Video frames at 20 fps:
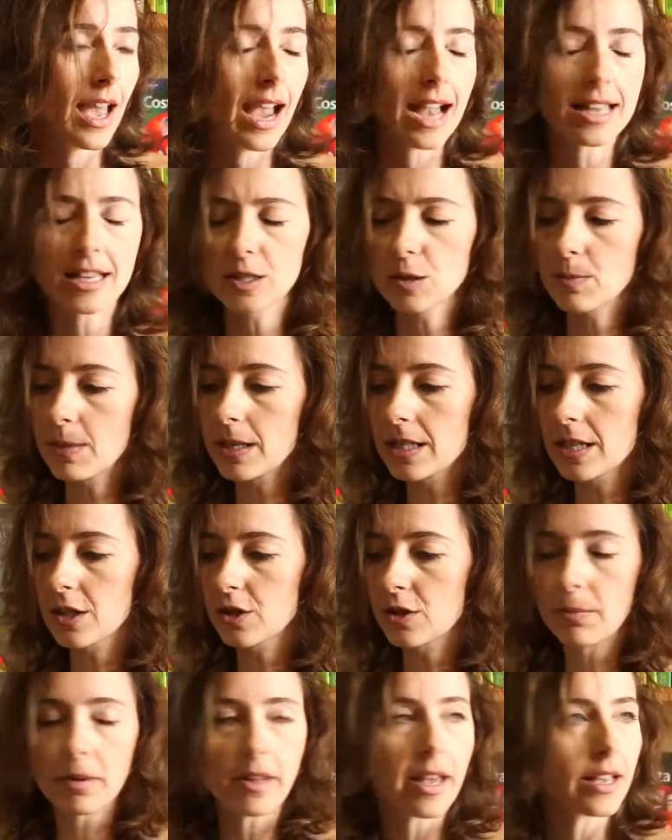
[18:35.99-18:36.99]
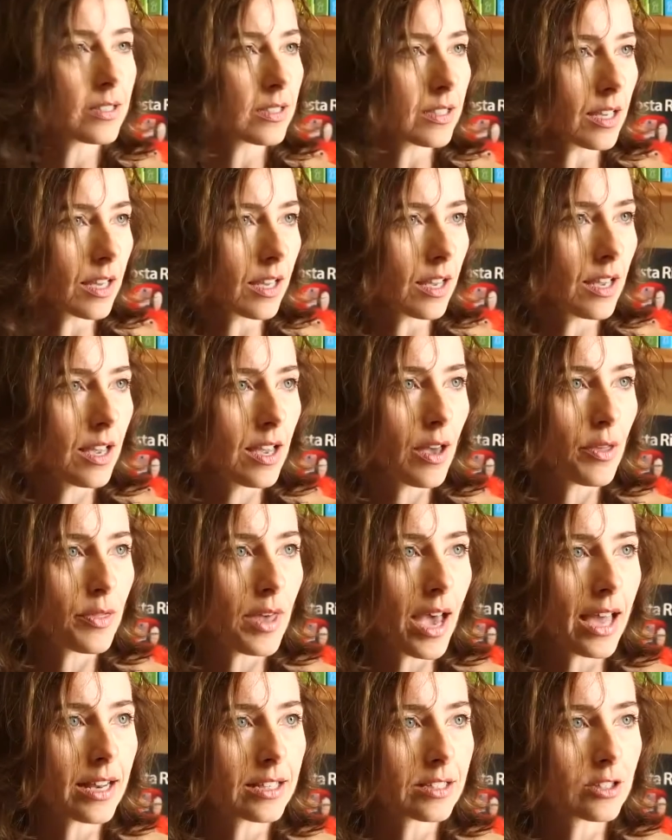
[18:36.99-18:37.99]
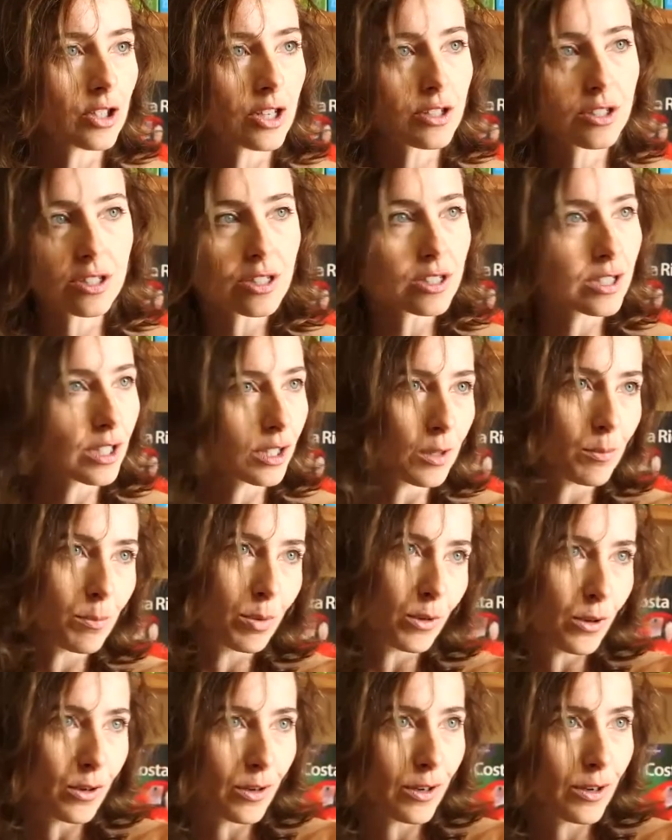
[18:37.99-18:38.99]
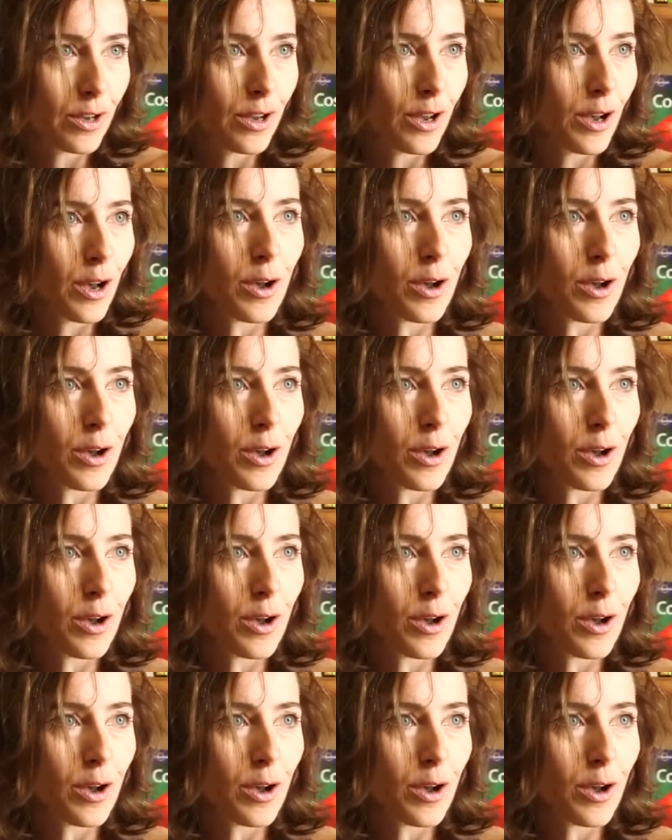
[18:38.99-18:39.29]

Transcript: And it's been such a blessing that just a silly book